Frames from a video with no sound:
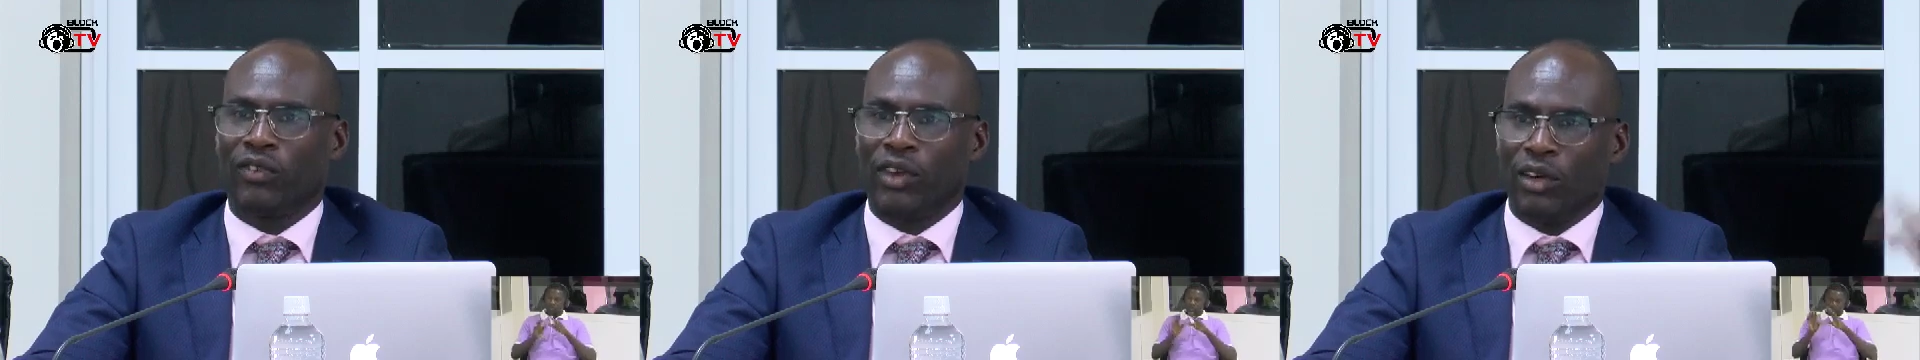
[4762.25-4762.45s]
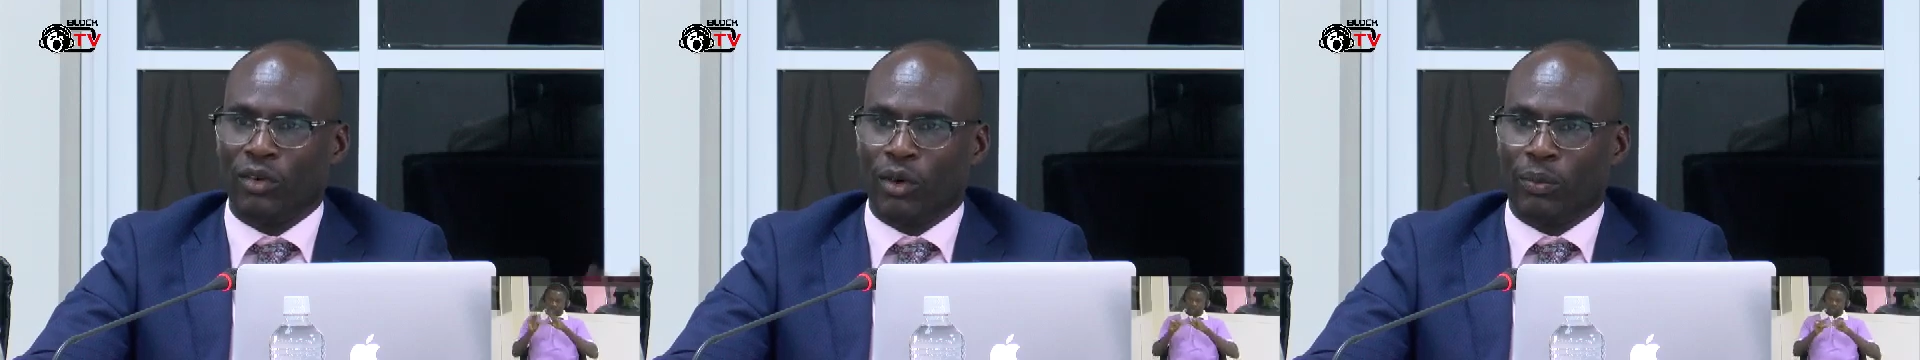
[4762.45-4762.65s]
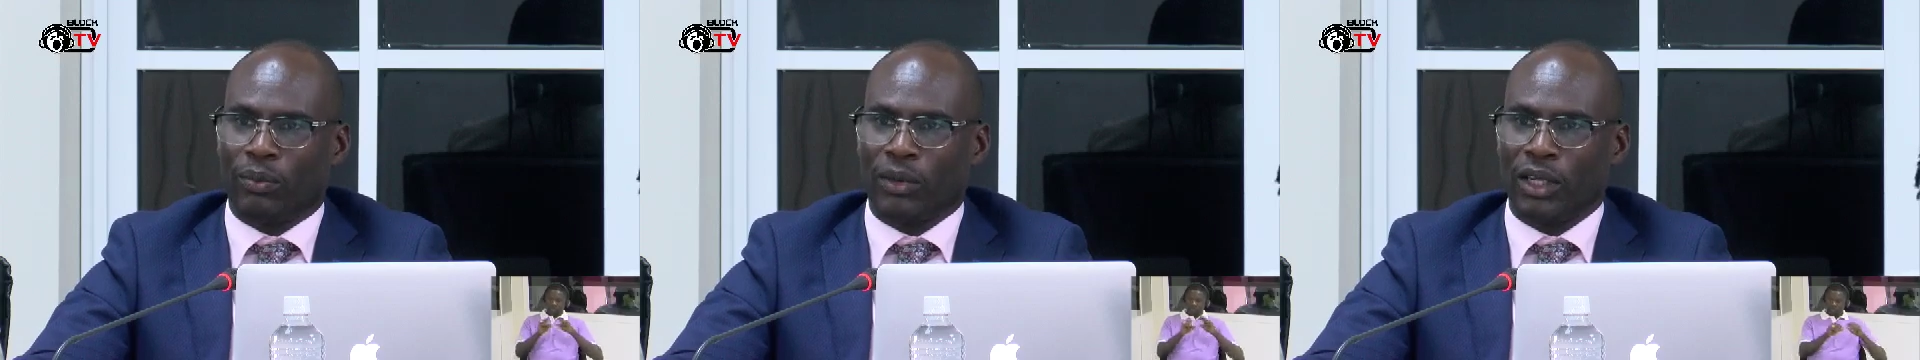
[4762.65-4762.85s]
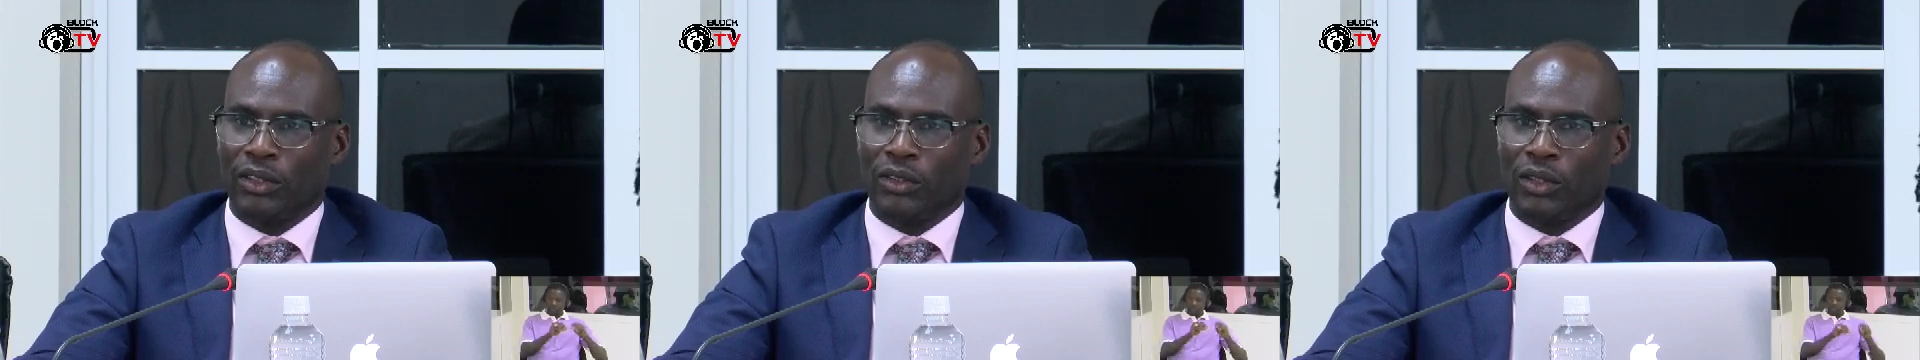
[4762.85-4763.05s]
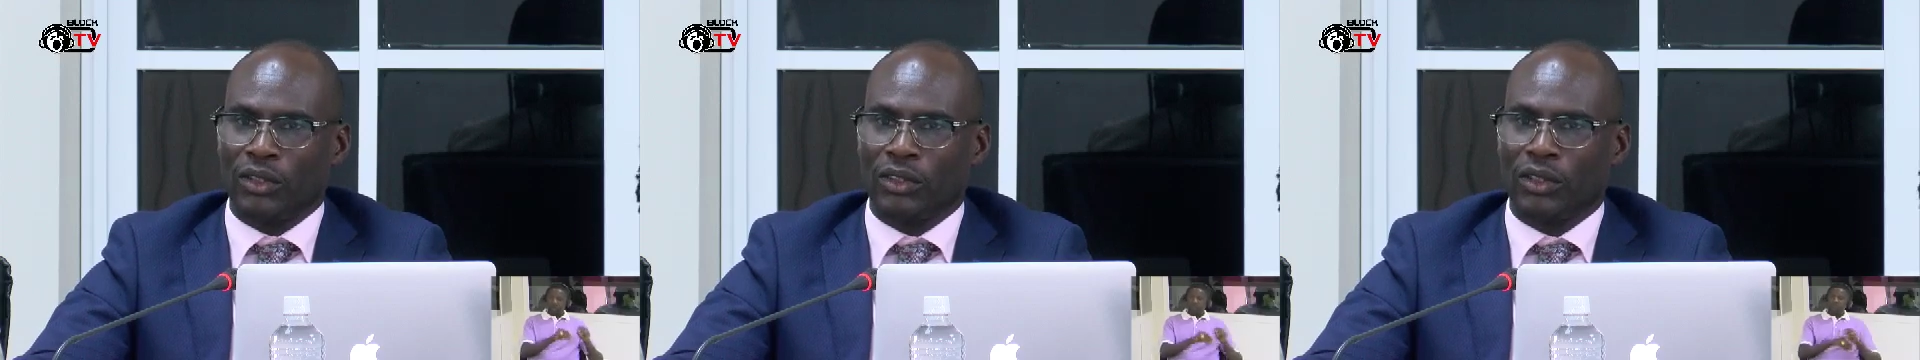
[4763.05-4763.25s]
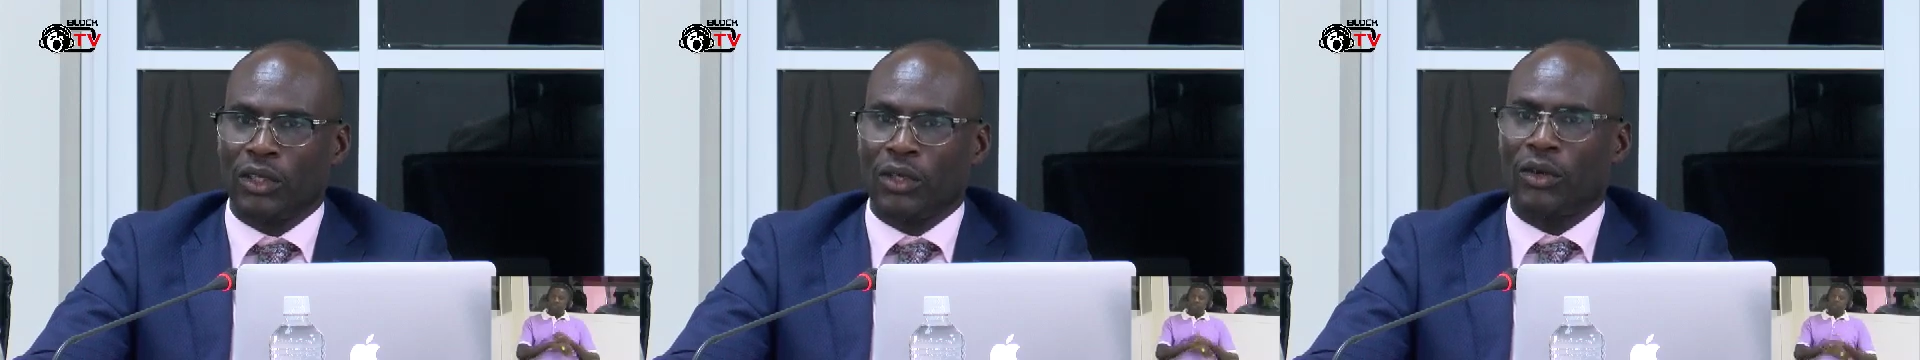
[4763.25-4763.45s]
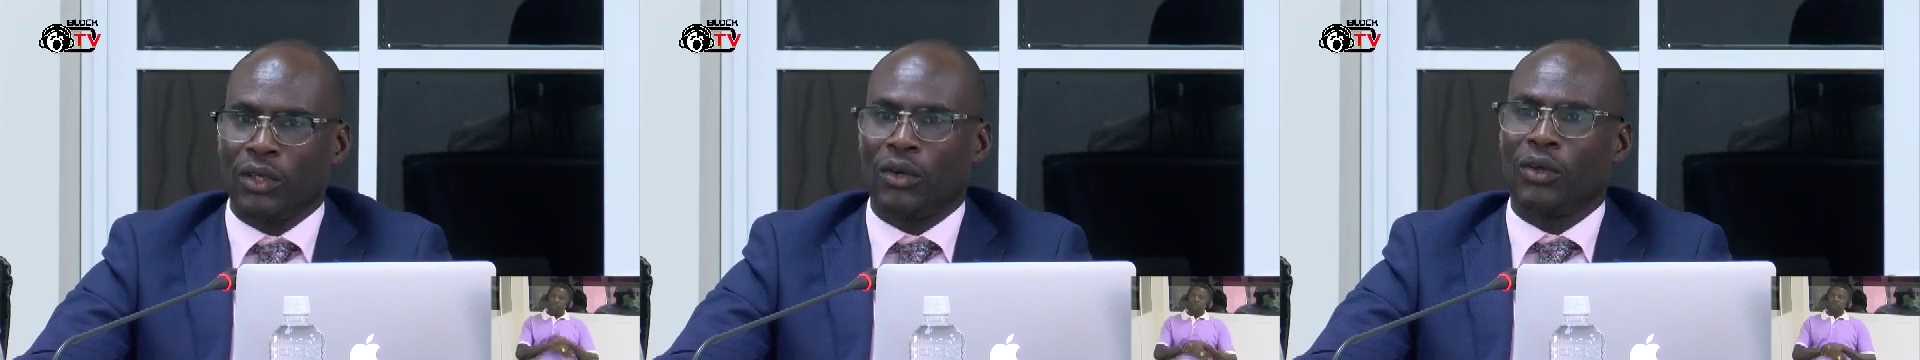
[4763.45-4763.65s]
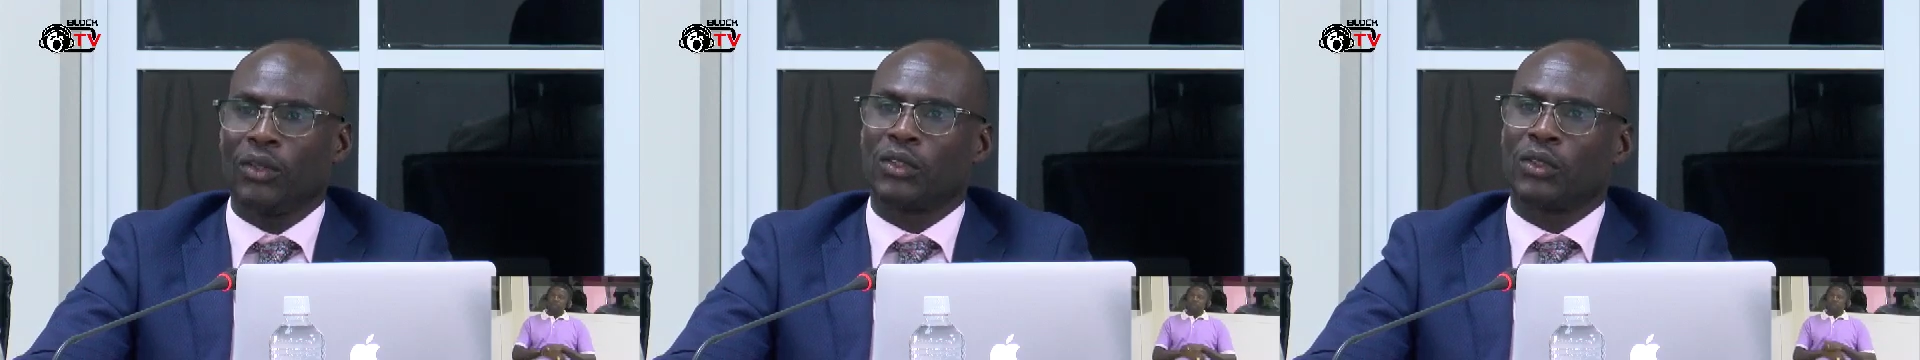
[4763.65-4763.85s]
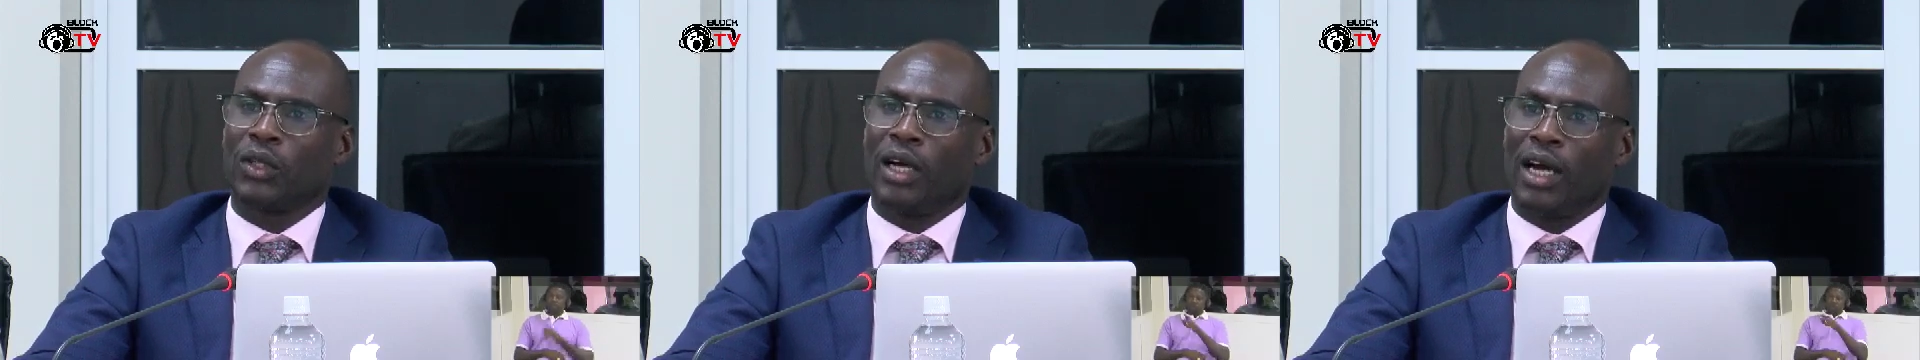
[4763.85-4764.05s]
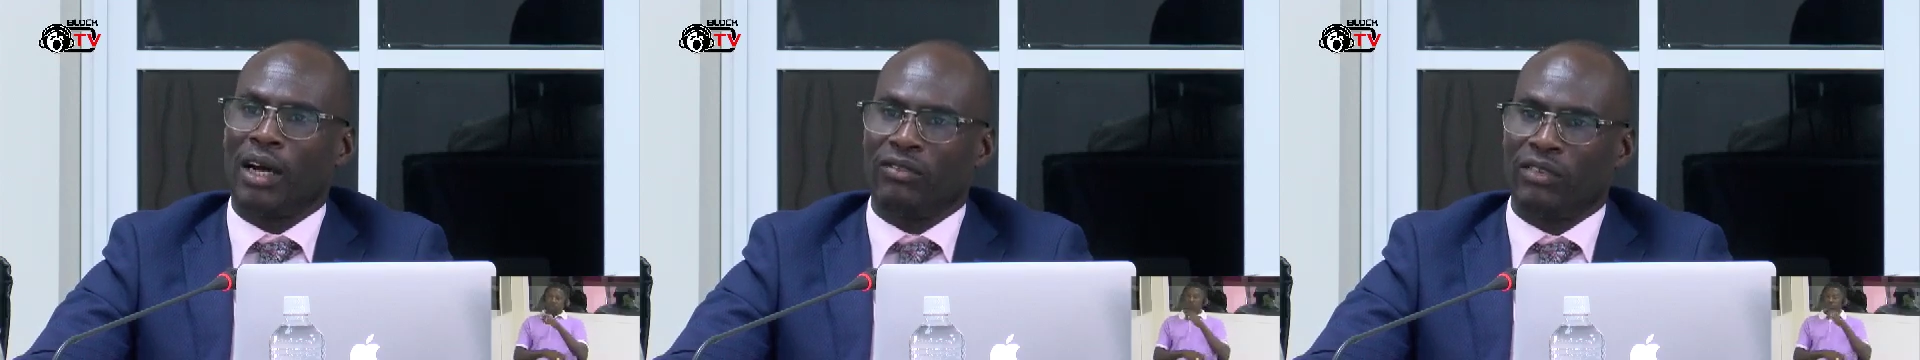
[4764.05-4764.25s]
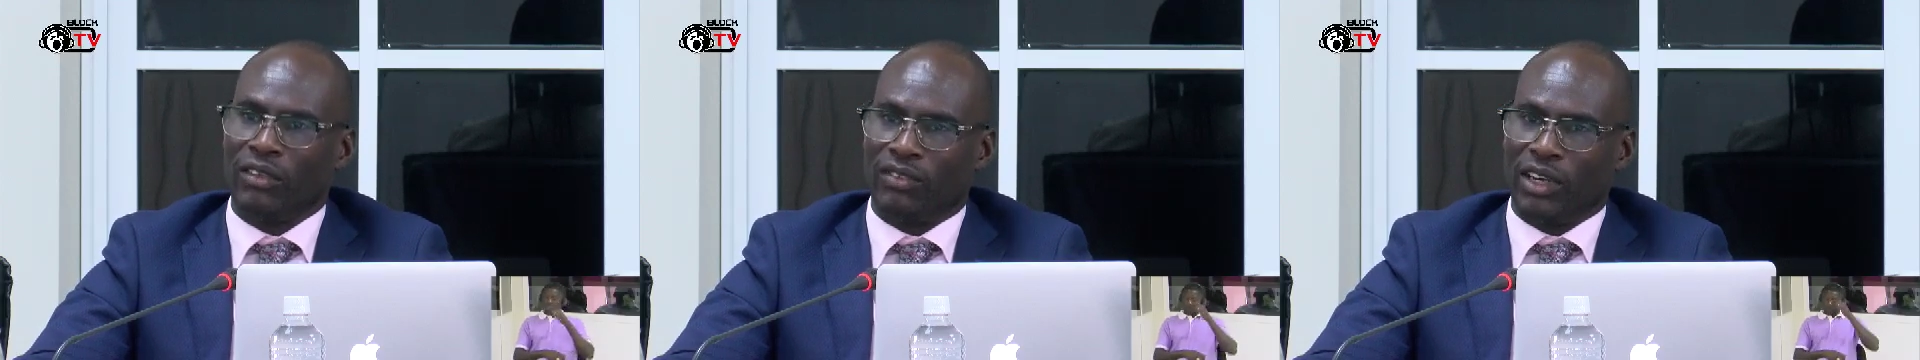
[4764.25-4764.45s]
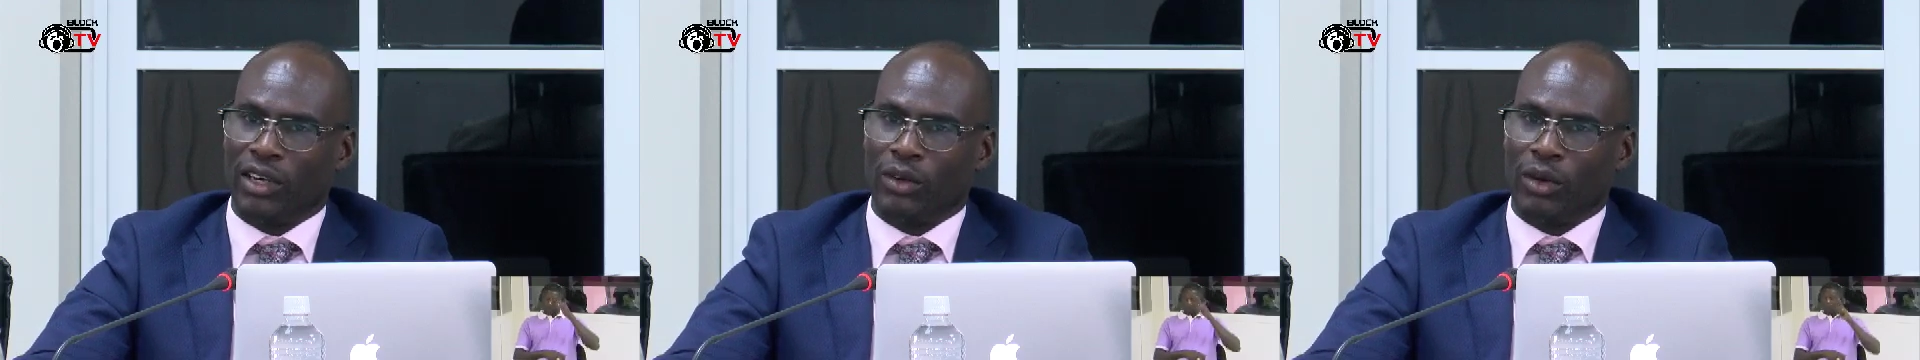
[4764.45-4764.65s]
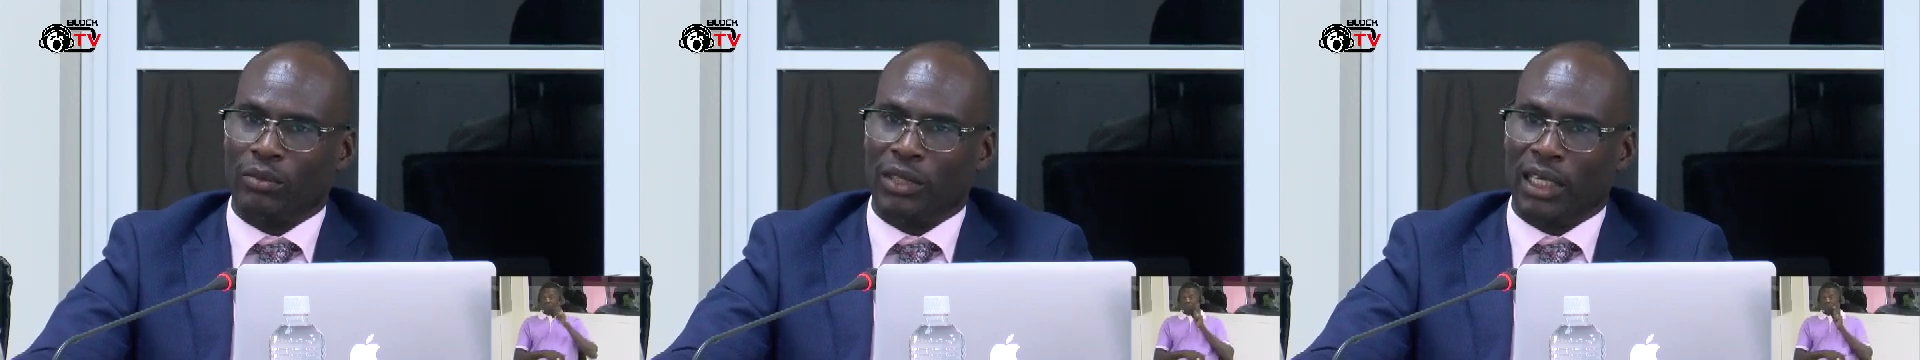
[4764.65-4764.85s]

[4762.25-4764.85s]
different operations also have different